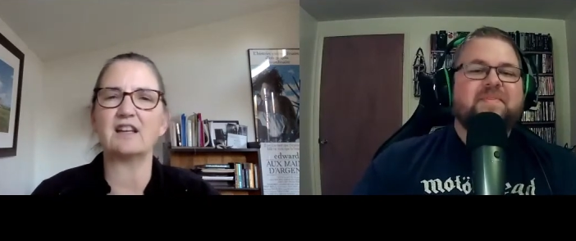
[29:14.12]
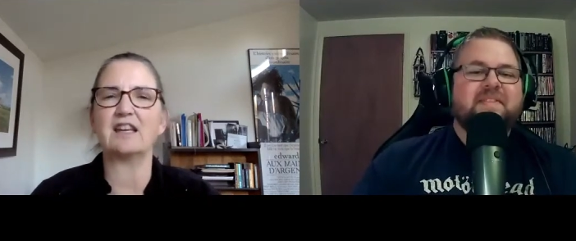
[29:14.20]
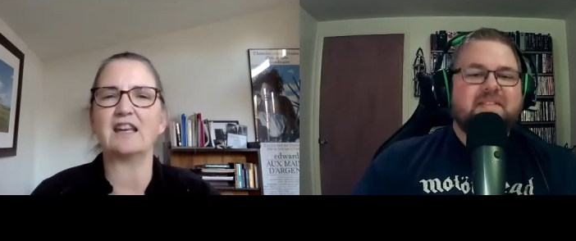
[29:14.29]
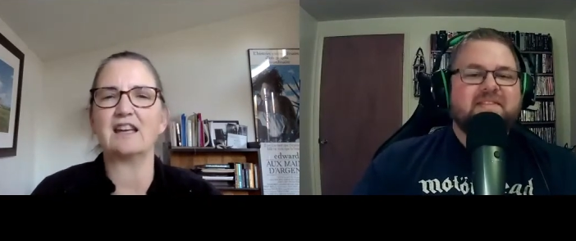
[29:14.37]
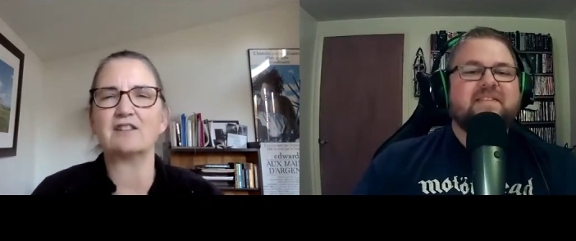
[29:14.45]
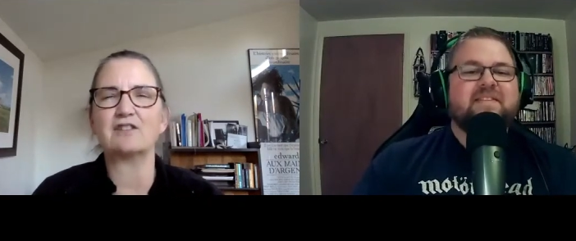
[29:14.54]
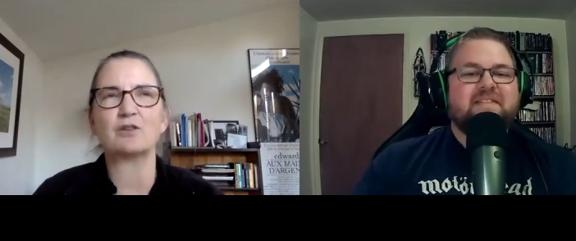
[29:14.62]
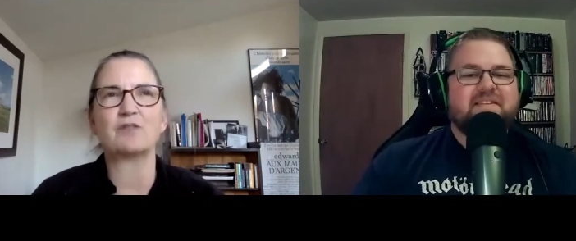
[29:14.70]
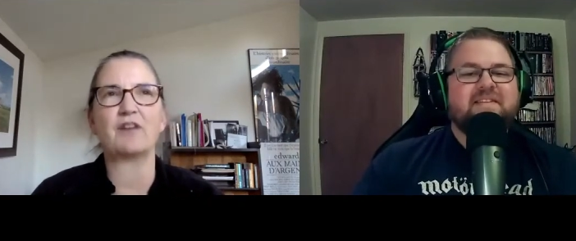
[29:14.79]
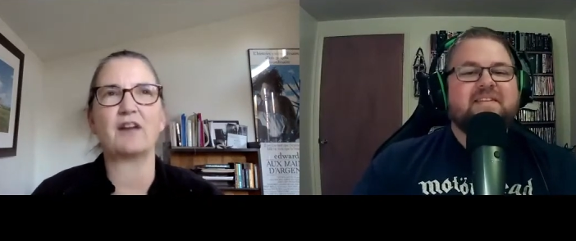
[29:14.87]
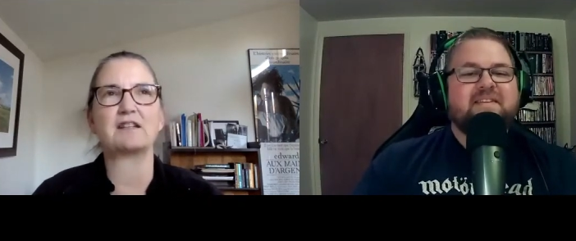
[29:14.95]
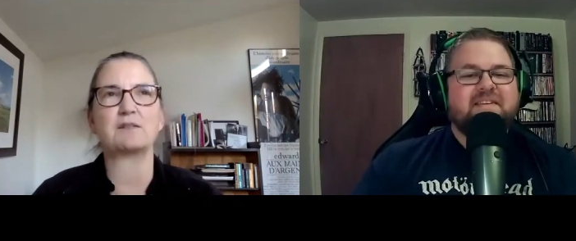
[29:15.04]
Speaker 1: he had sort
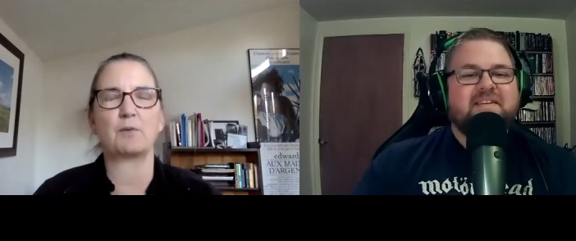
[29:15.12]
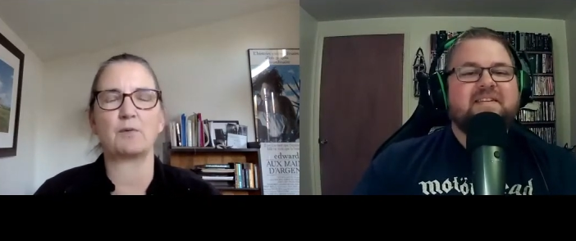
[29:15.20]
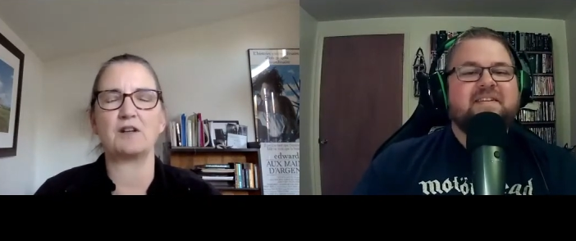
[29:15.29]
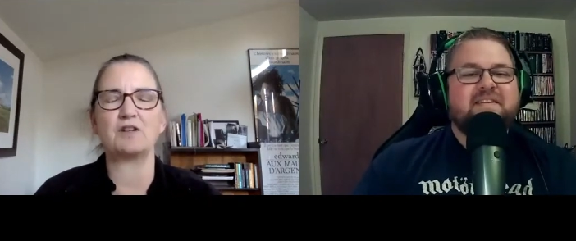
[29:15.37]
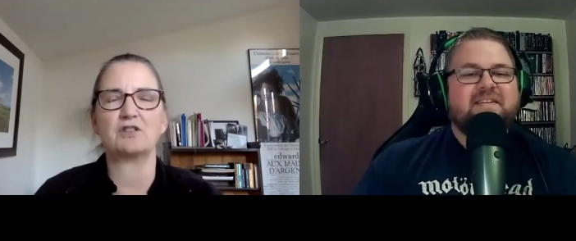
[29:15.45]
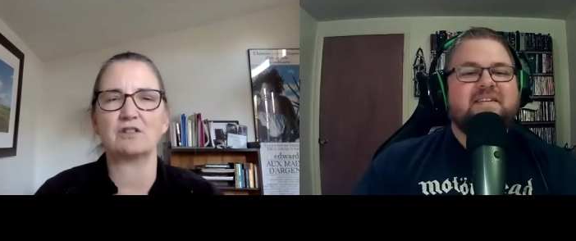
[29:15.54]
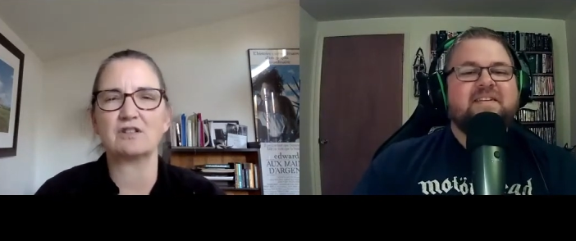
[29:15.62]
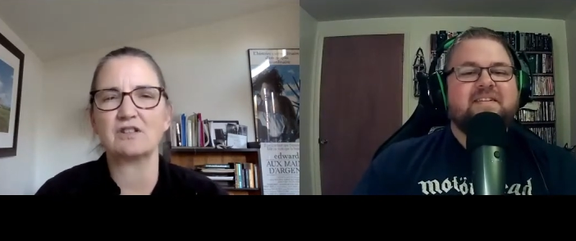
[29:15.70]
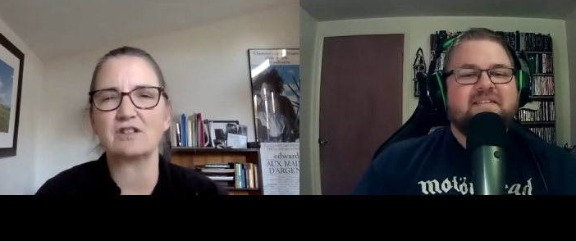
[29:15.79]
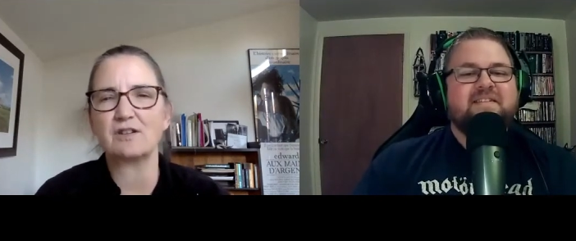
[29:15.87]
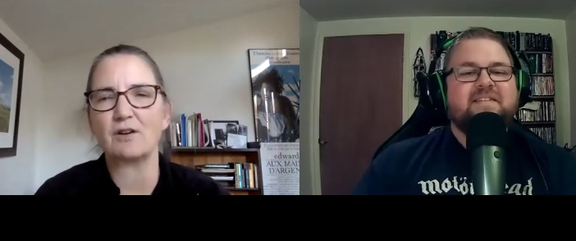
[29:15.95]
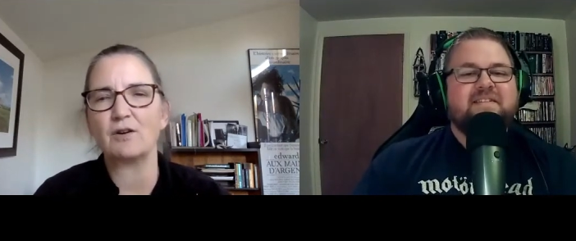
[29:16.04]
of aspirations.
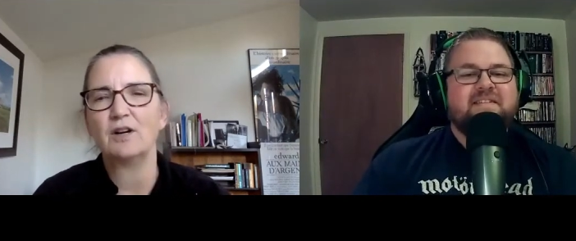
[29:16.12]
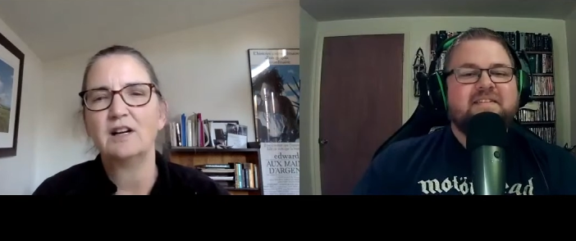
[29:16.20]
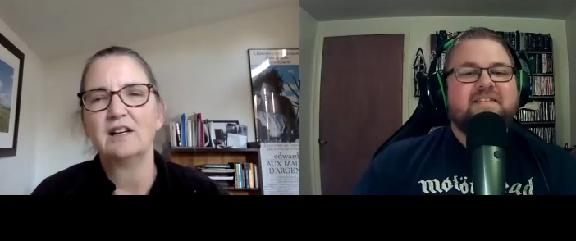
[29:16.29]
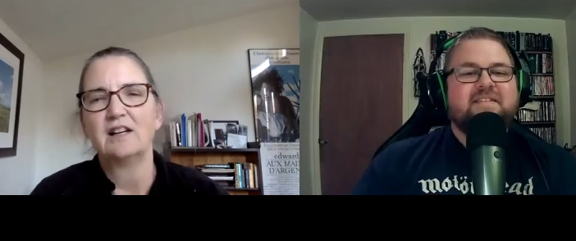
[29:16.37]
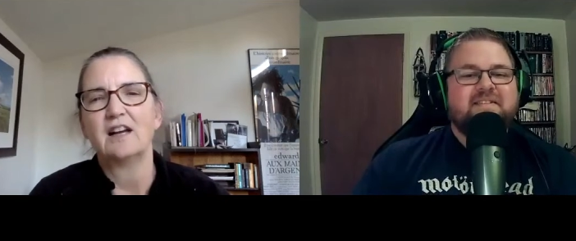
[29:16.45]
And so,